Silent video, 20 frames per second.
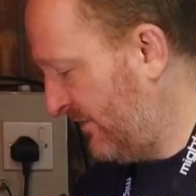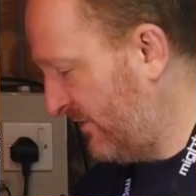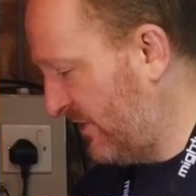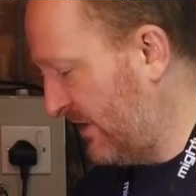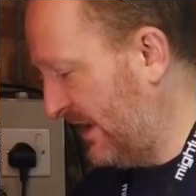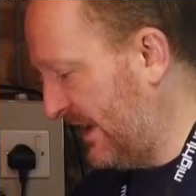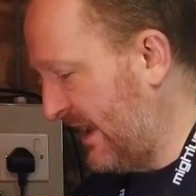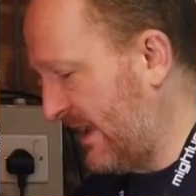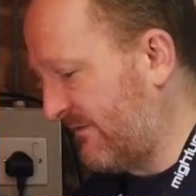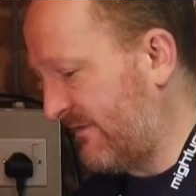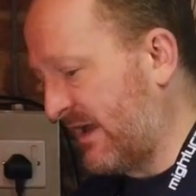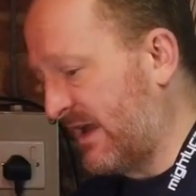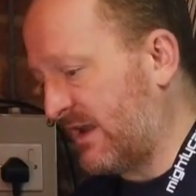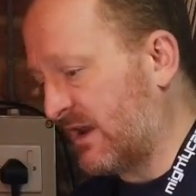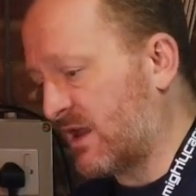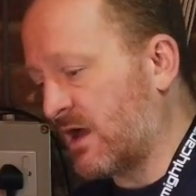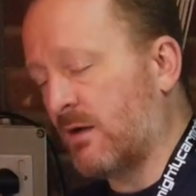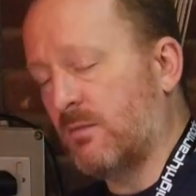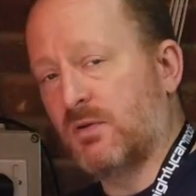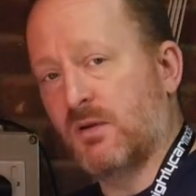certainly have had a
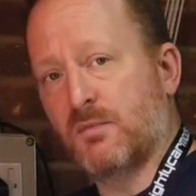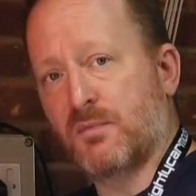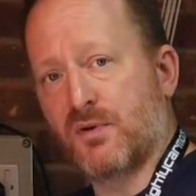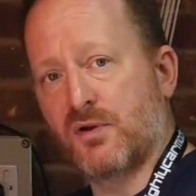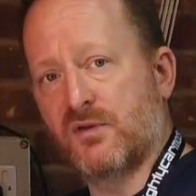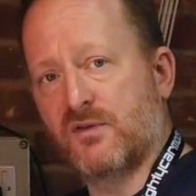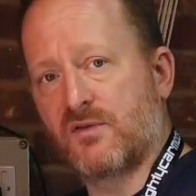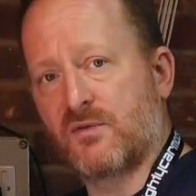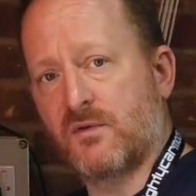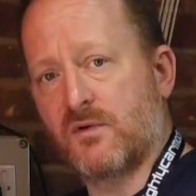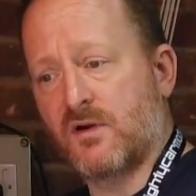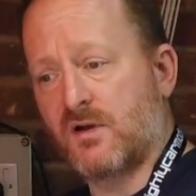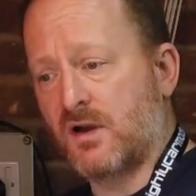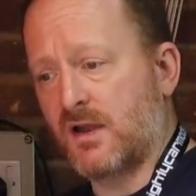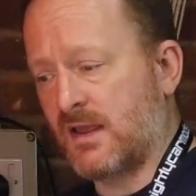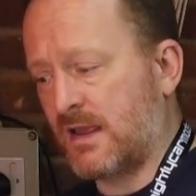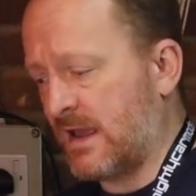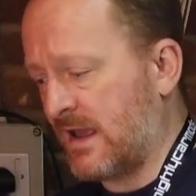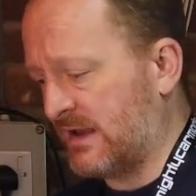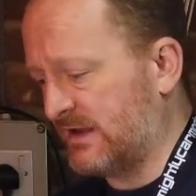couple of brews where
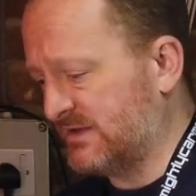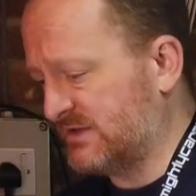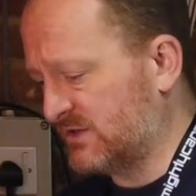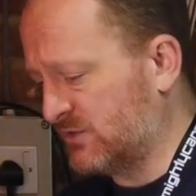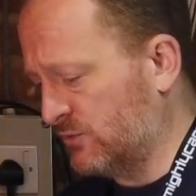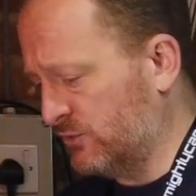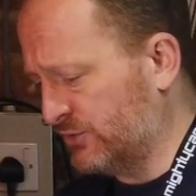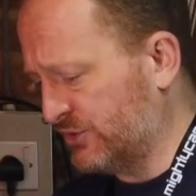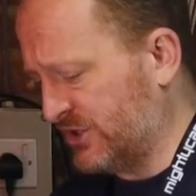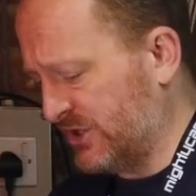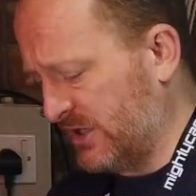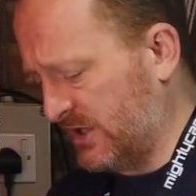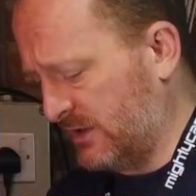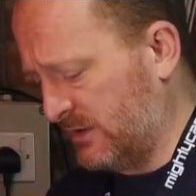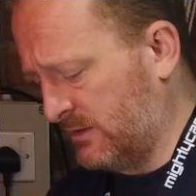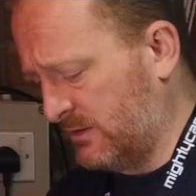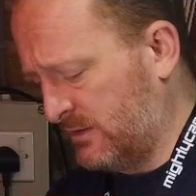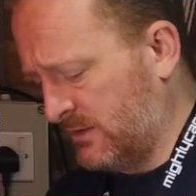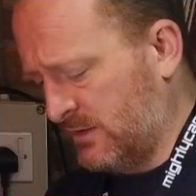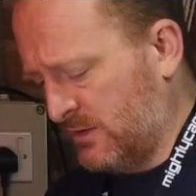I had
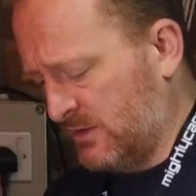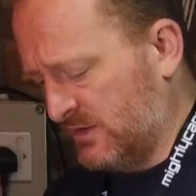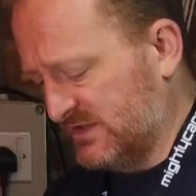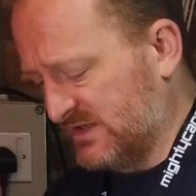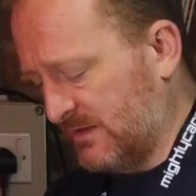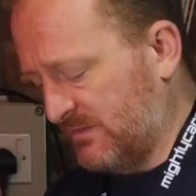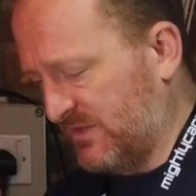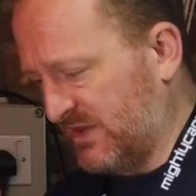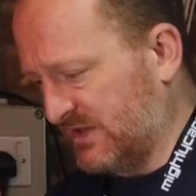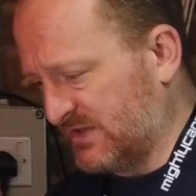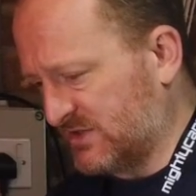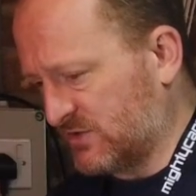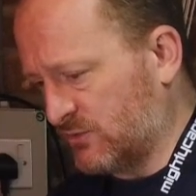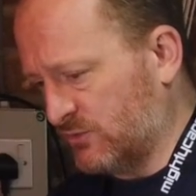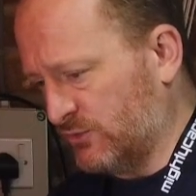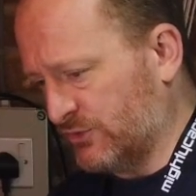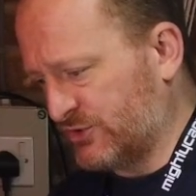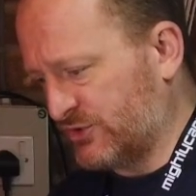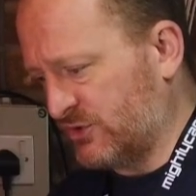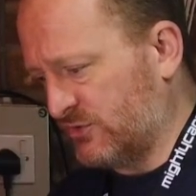something
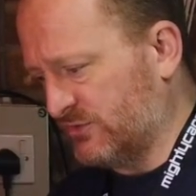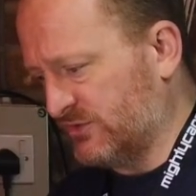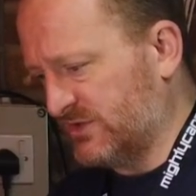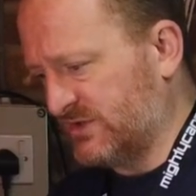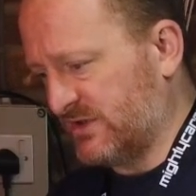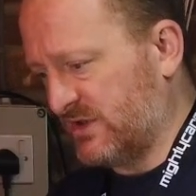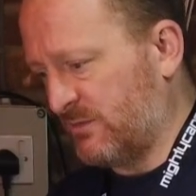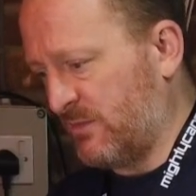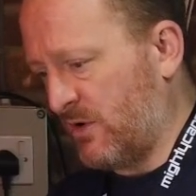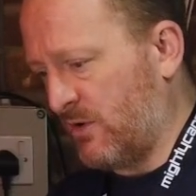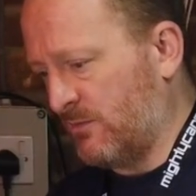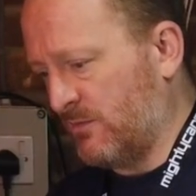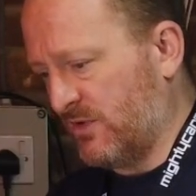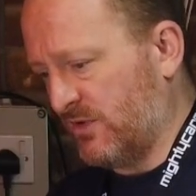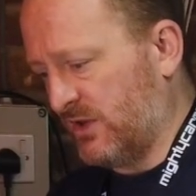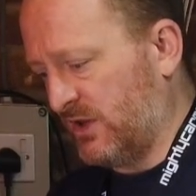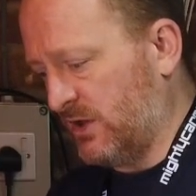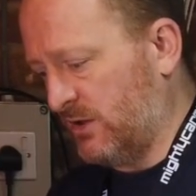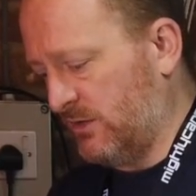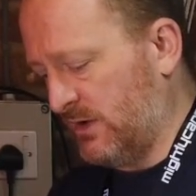scorched onto the bottom of
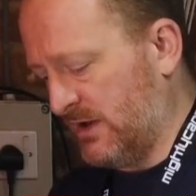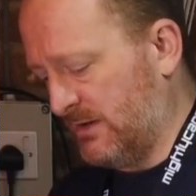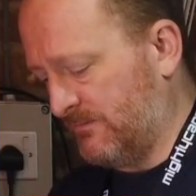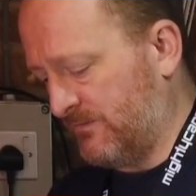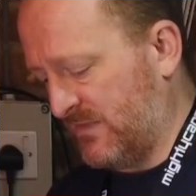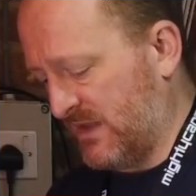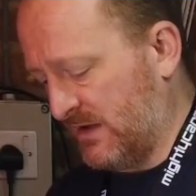the unit.